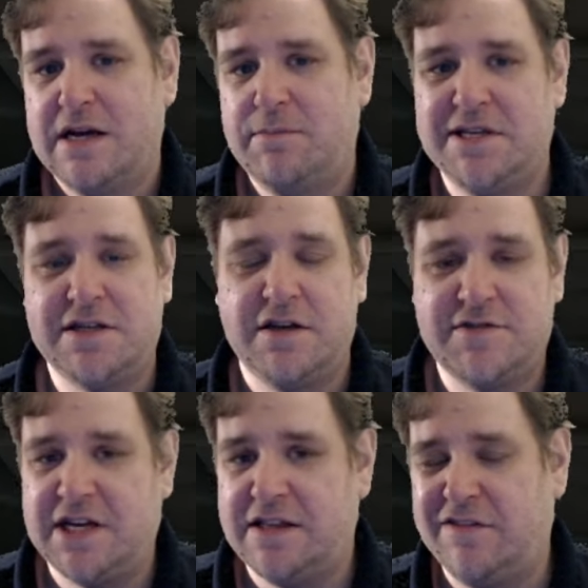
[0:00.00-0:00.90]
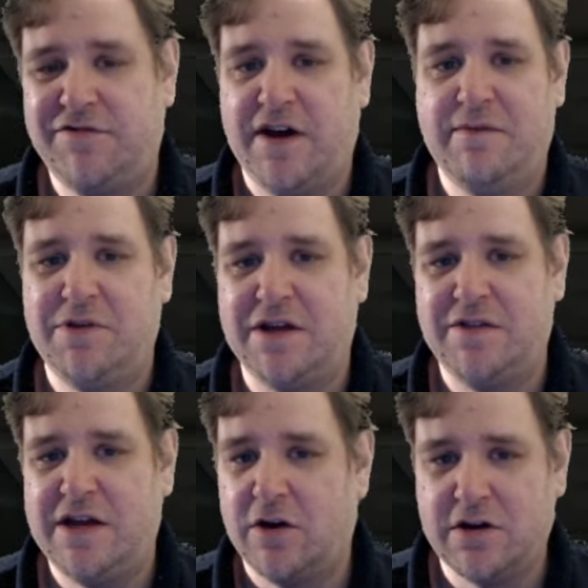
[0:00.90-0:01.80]
Blizzard have said they're fine with it.
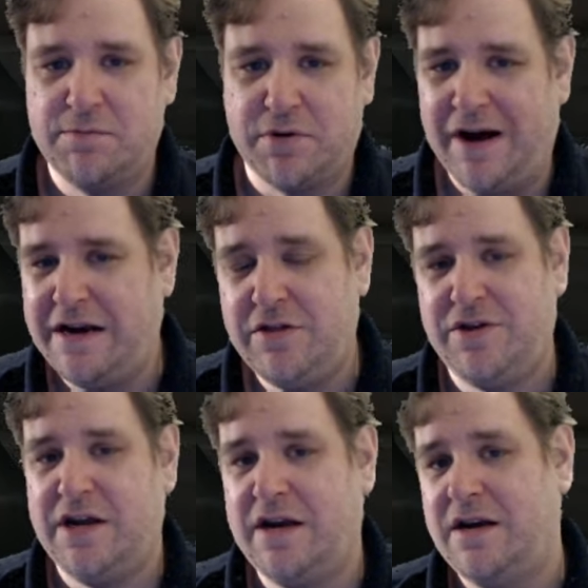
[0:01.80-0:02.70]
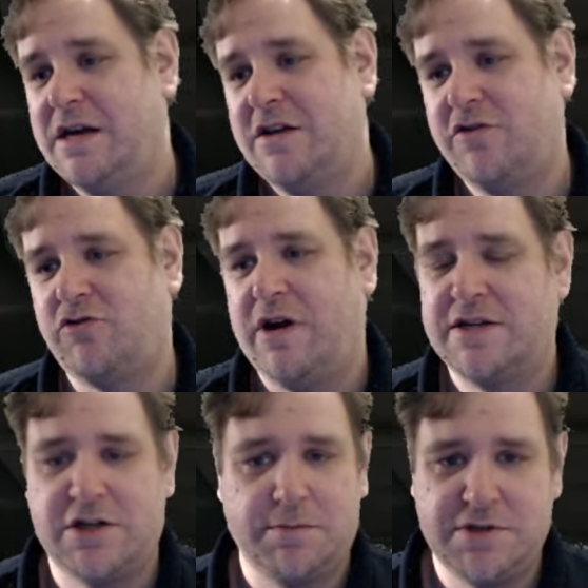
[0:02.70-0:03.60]
They're not going to put anything in to try
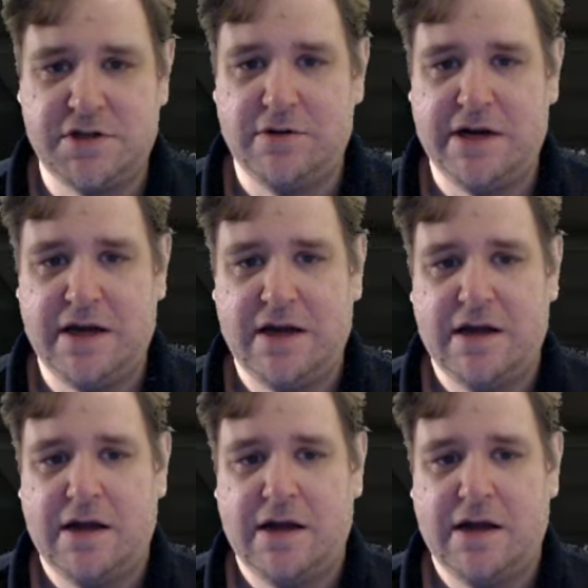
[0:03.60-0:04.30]
and stop us doing it.